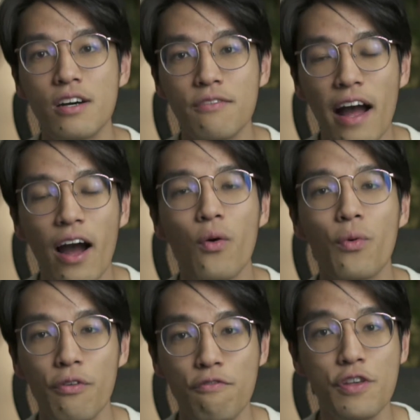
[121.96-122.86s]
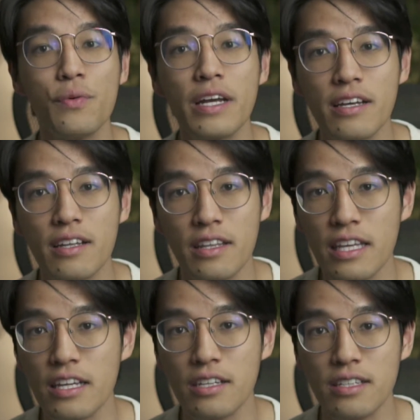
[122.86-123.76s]
of how we're viewing
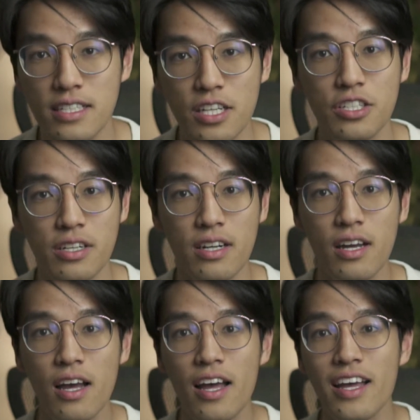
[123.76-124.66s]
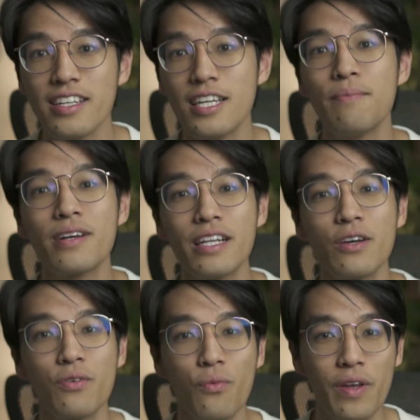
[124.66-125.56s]
the decision.
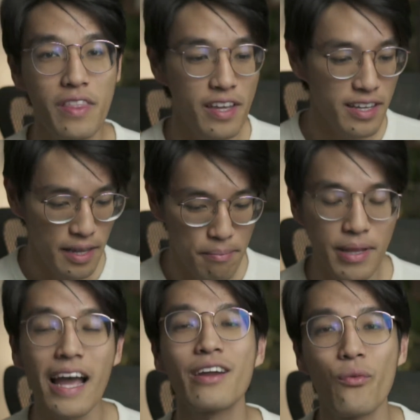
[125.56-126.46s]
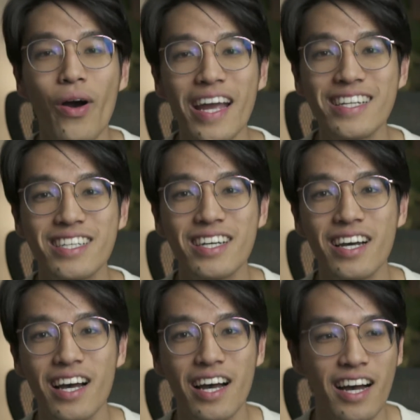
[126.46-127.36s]
Typically, we think in black and white
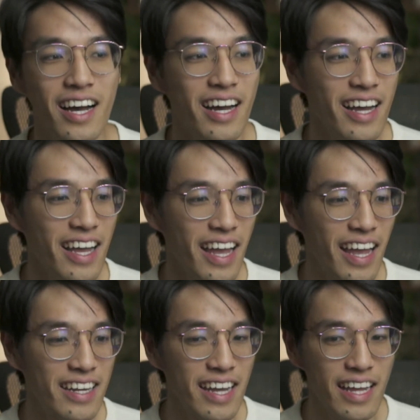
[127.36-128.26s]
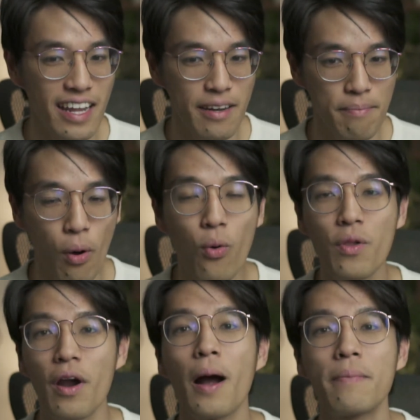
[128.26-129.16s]
and
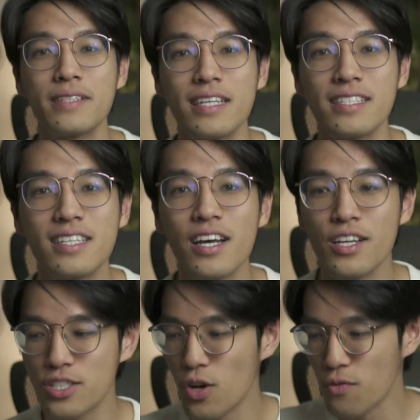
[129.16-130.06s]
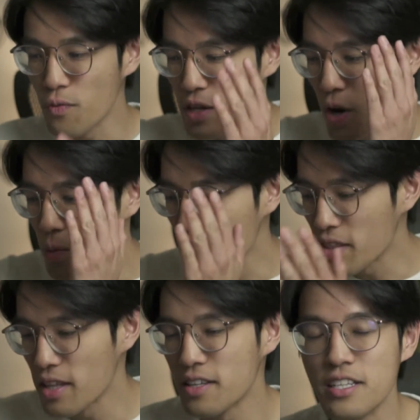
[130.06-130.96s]
polar opposites. So if we go
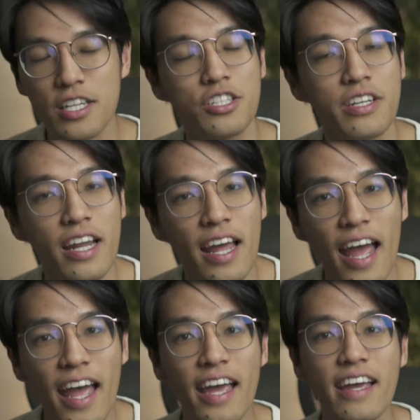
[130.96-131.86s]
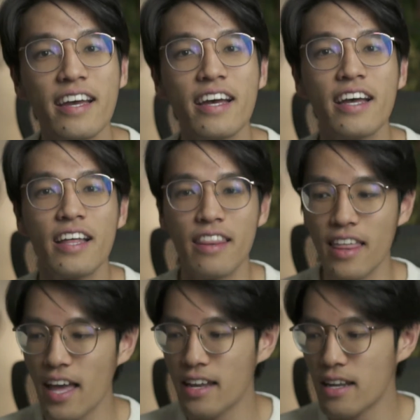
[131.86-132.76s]
with decision A,
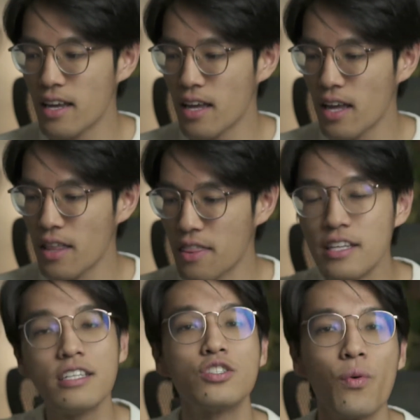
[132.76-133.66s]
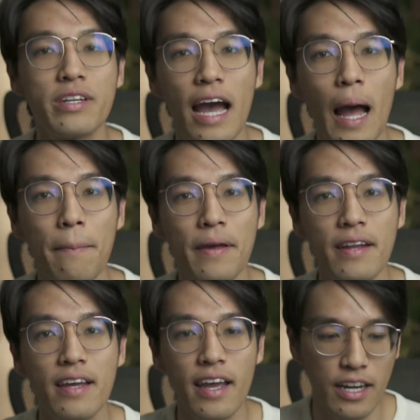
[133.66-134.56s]
then this is going to
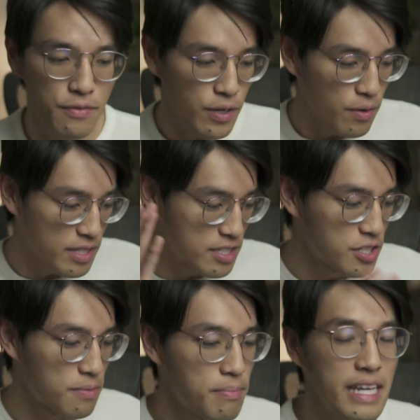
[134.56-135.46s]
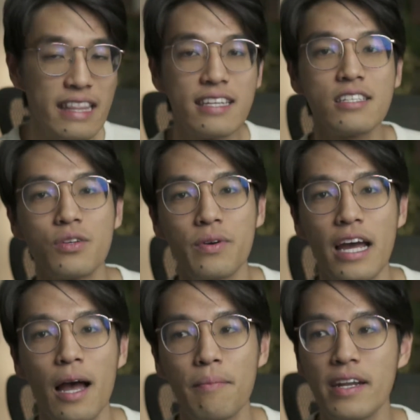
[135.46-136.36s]
happen. And if we go with decision B, this is going
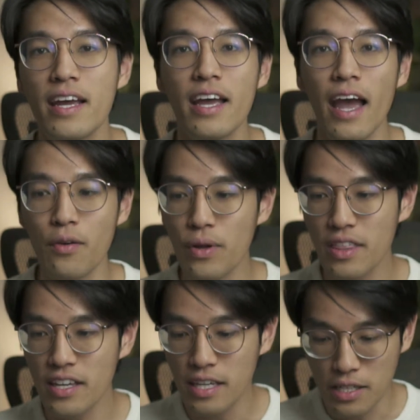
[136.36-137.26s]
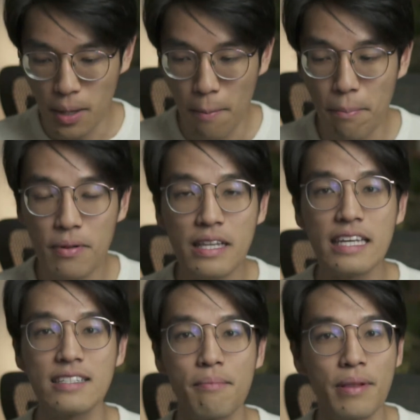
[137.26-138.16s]
to happen. And we think in
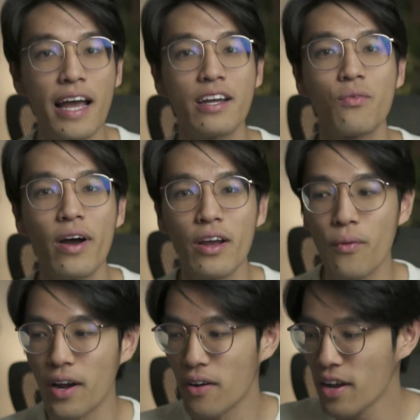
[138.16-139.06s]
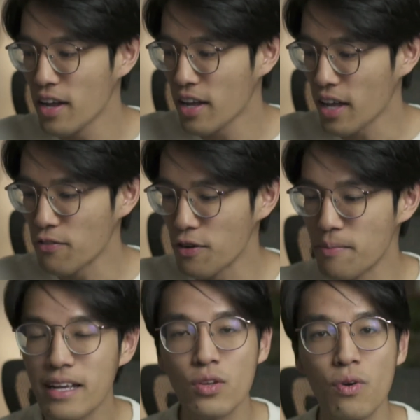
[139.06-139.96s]
complete black and white where if we
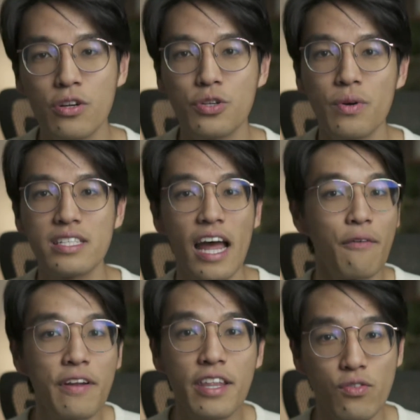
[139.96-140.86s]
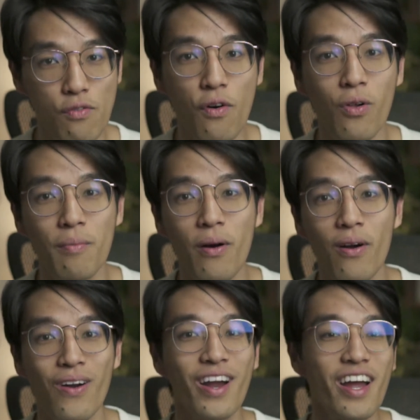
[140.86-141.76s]
make the wrong choice, everything will fall
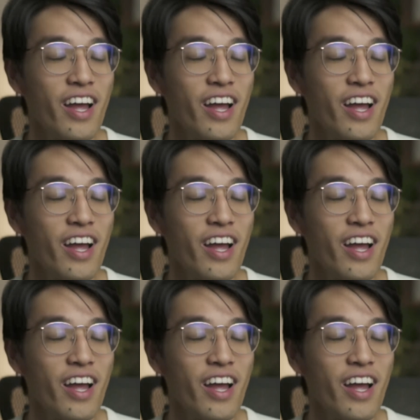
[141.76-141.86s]
apart.